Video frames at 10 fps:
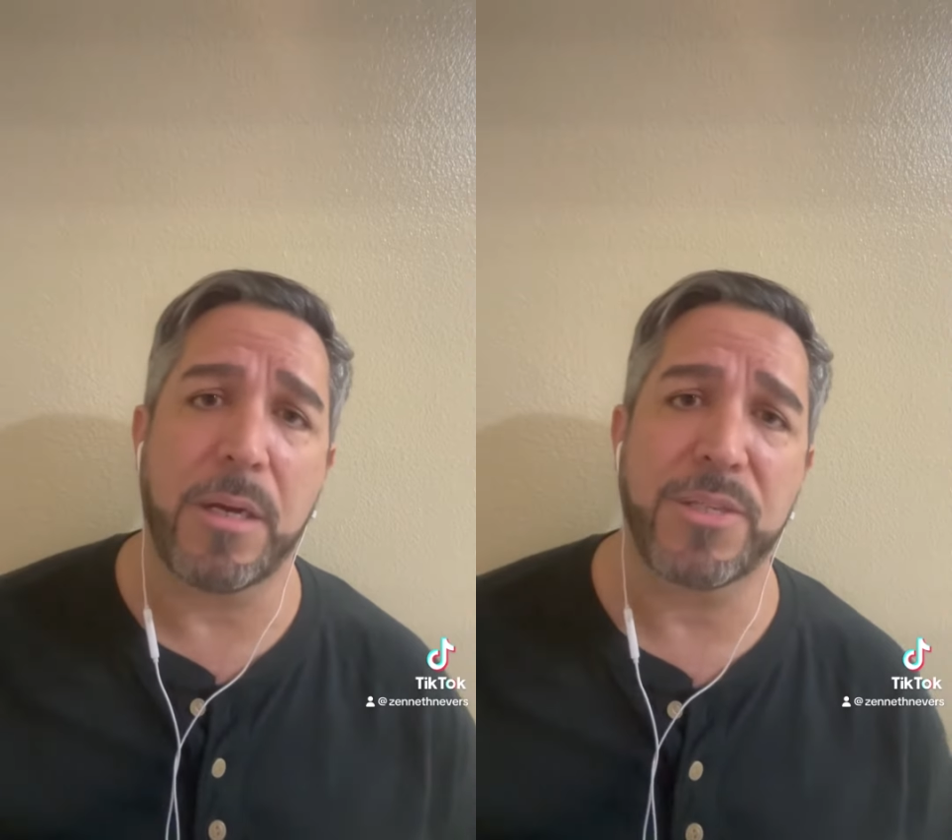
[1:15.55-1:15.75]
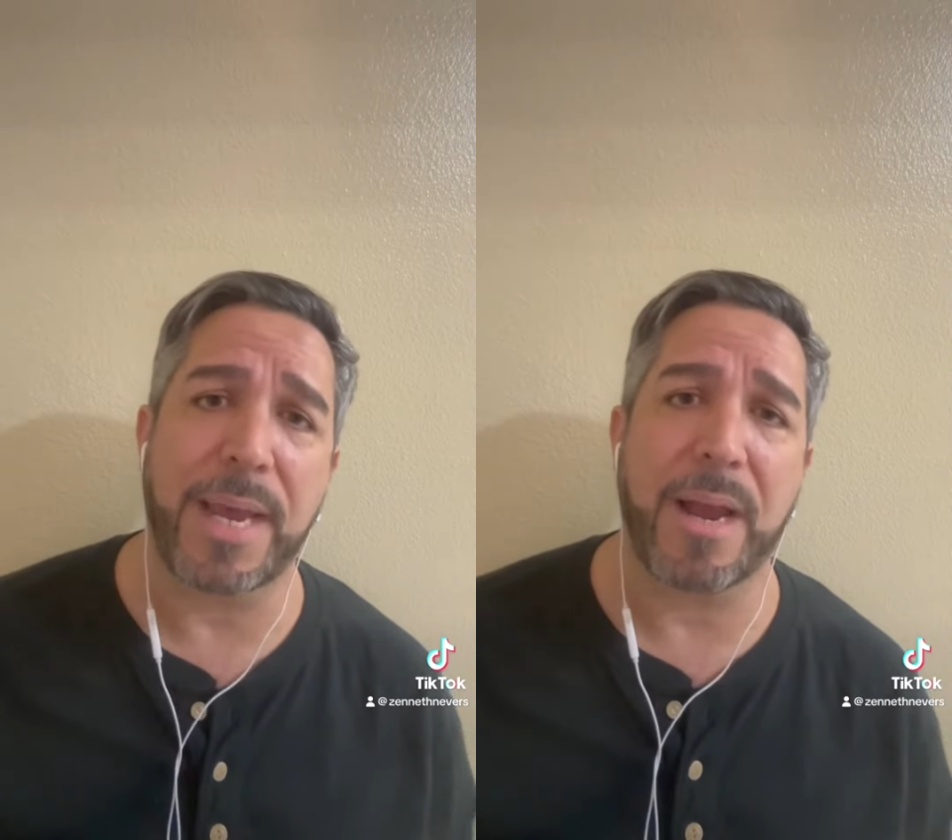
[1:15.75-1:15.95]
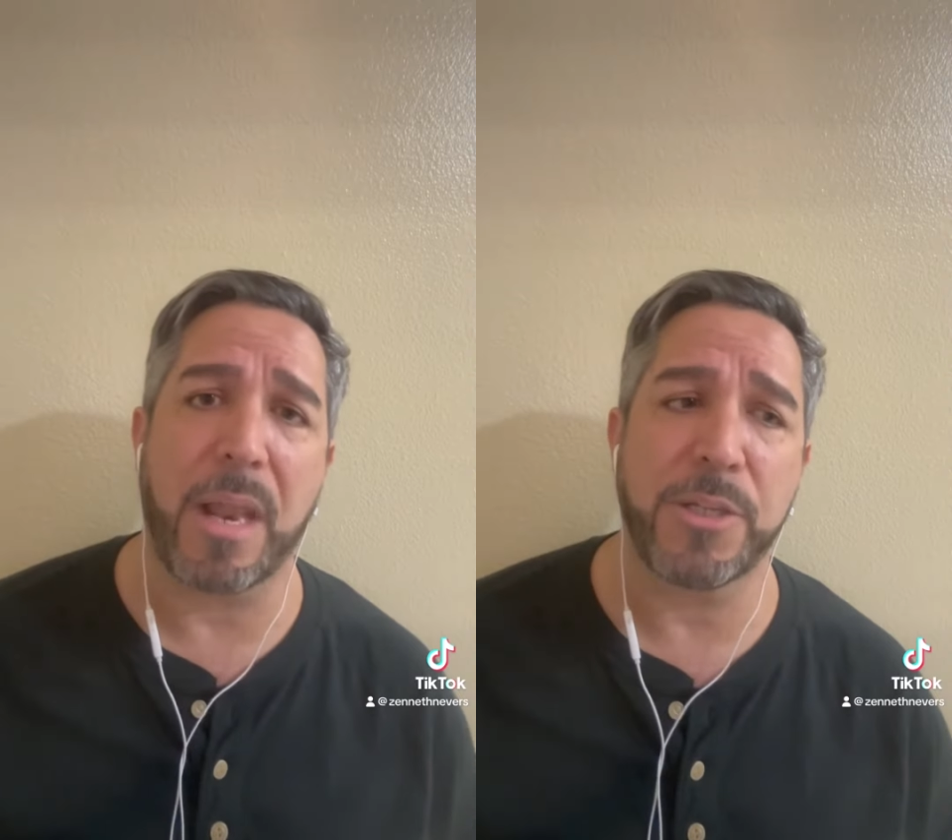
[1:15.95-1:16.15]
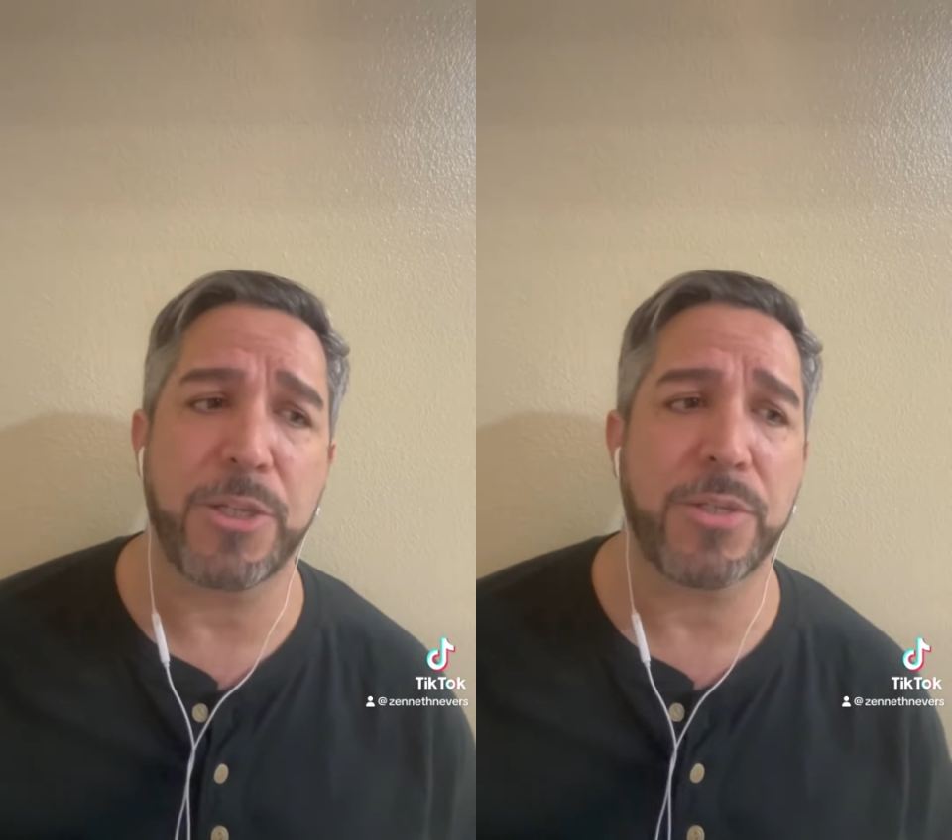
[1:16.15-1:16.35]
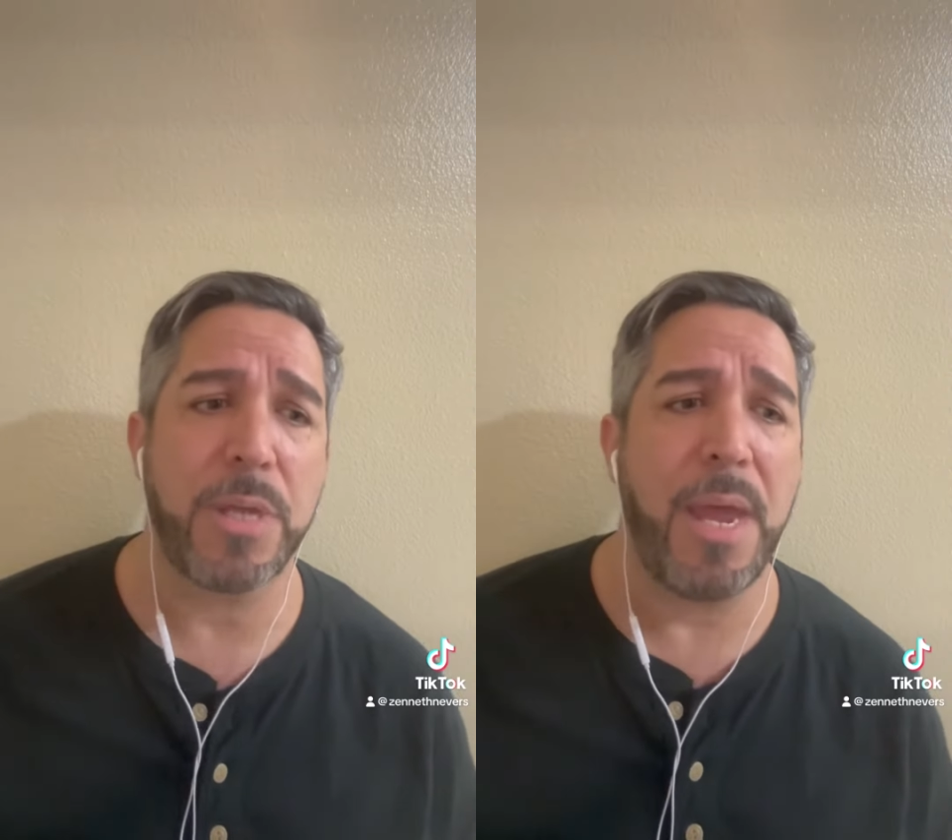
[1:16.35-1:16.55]

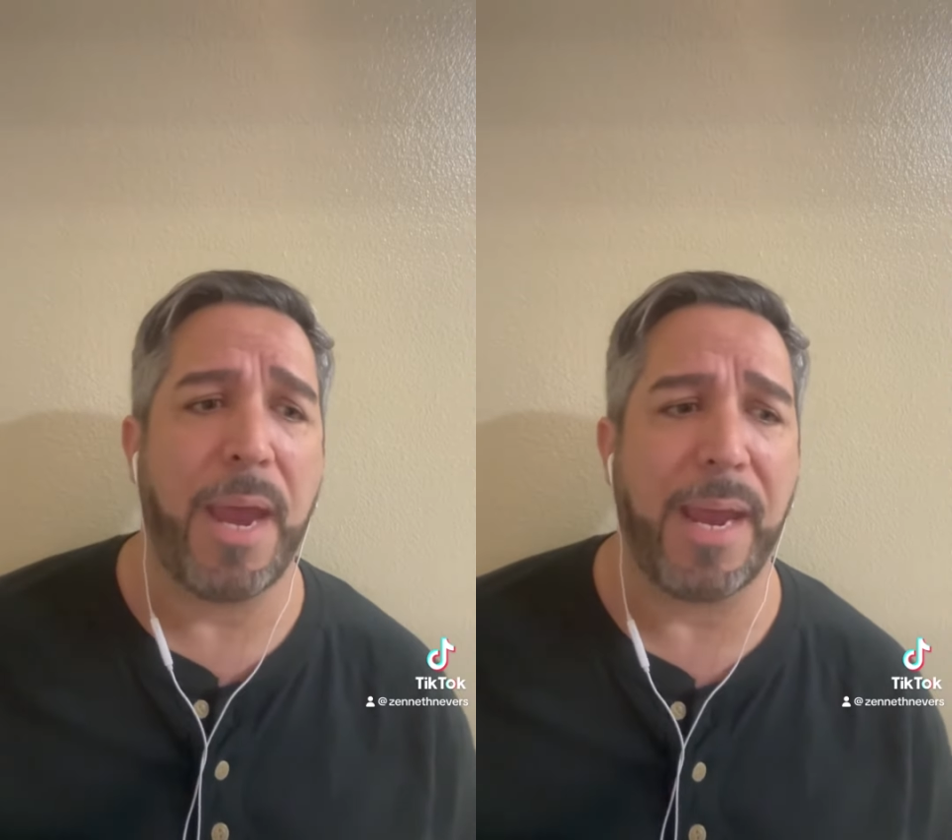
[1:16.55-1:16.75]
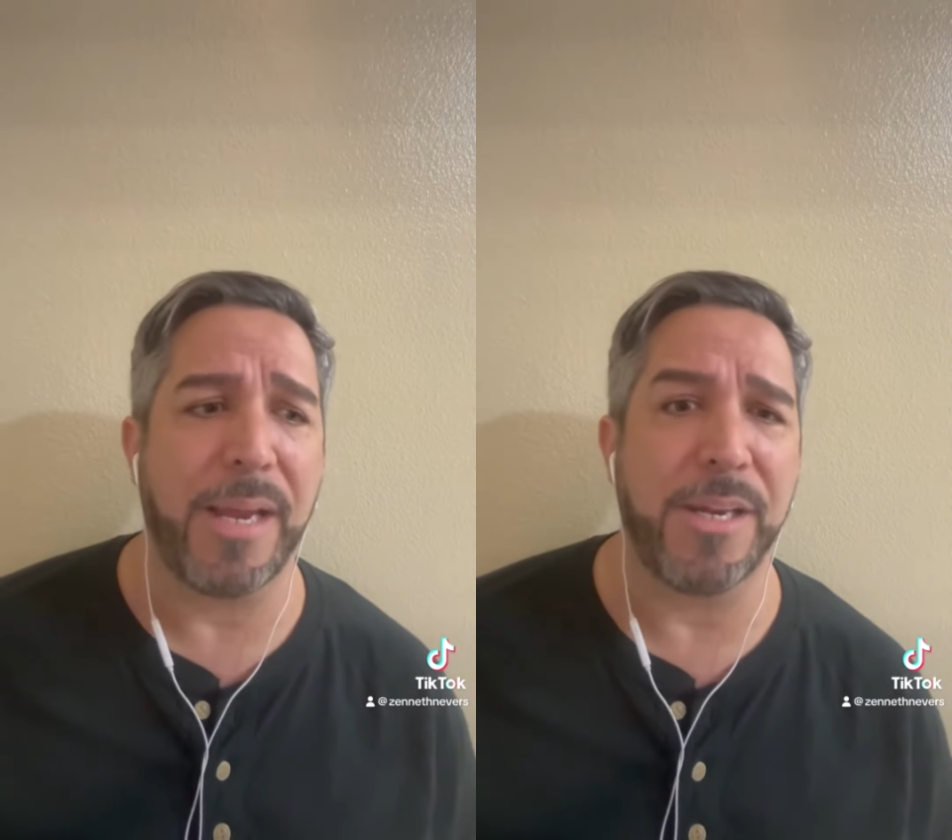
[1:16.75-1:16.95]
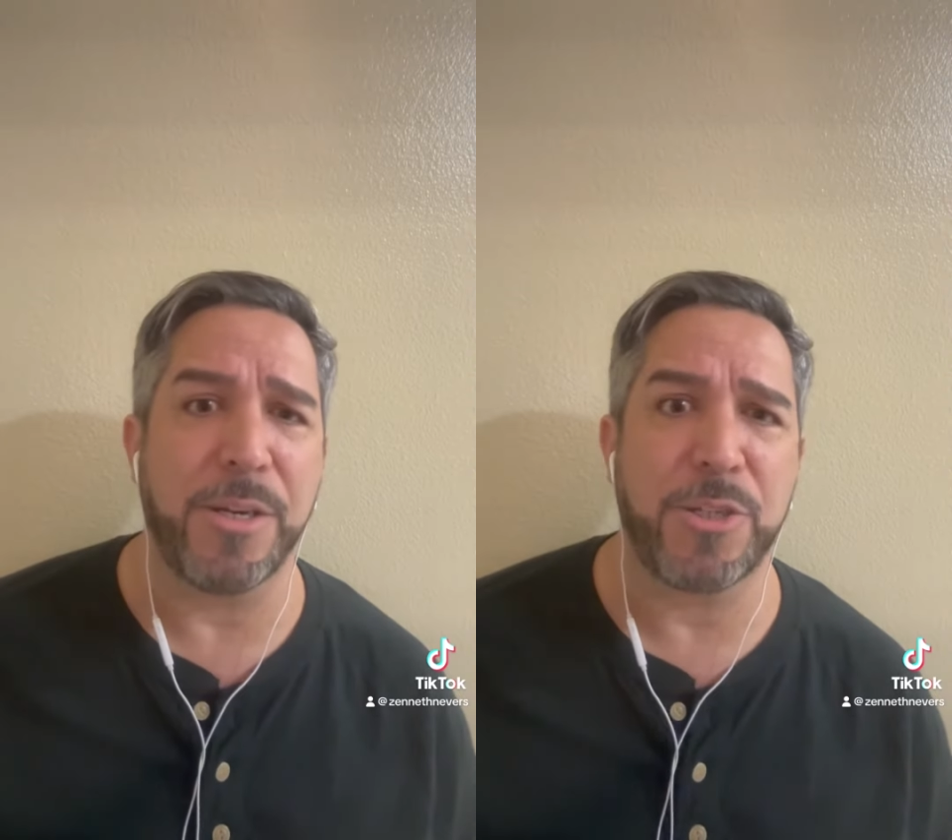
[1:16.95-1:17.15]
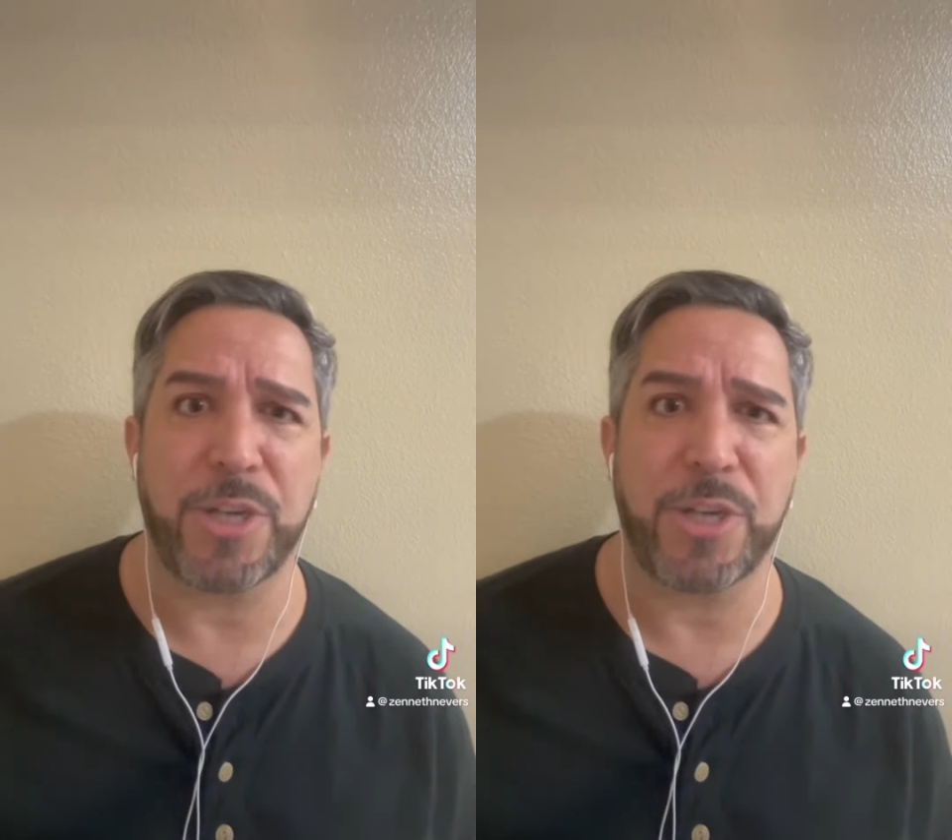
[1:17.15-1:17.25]
psychologist and